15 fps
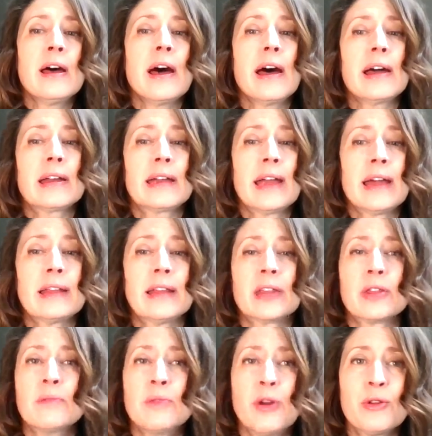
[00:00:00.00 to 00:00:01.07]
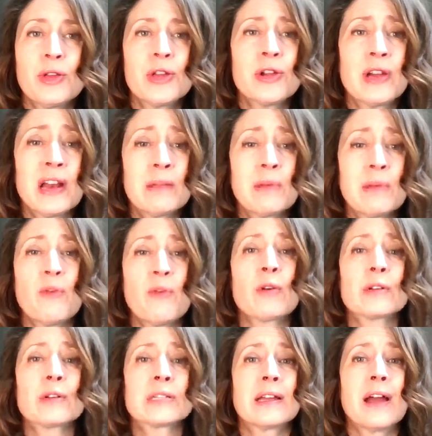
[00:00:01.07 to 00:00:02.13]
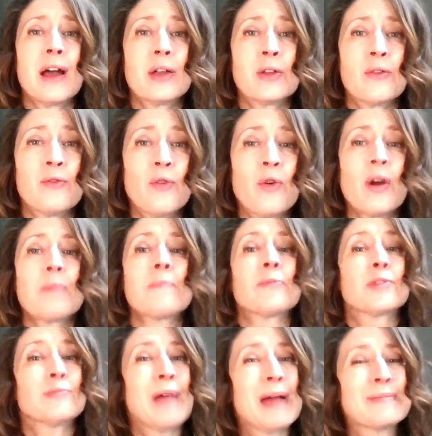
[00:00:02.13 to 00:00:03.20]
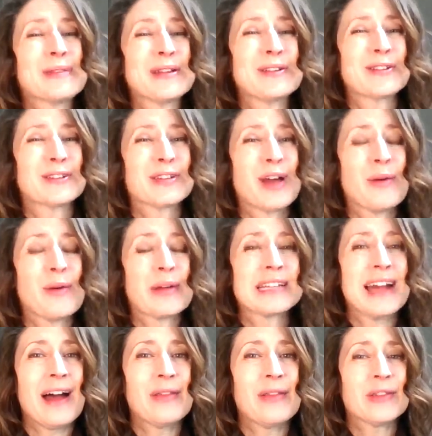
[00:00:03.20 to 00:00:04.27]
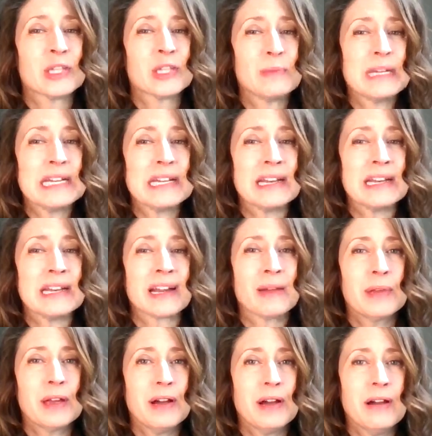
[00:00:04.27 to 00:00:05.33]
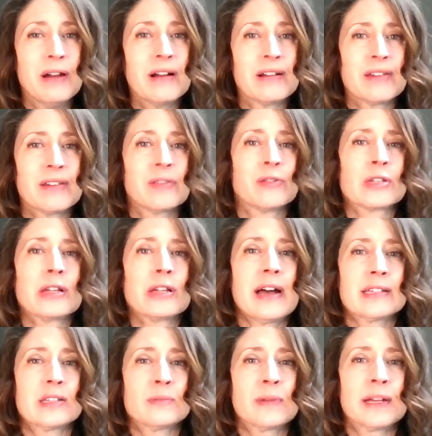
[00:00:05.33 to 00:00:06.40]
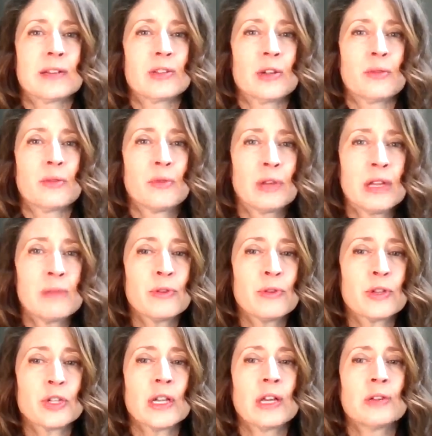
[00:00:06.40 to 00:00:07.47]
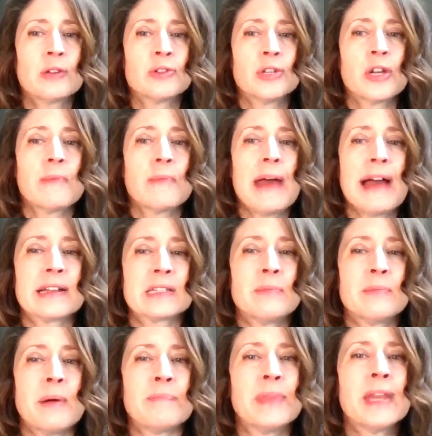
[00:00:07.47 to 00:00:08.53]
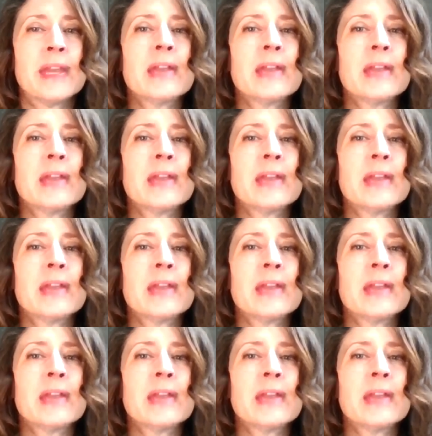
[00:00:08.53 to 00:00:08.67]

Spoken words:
Again, let them know that you're going to be focusing on your form, which might mean you're slowing down the speed. It can be hard in those classes because they're really pushing you to your maximum.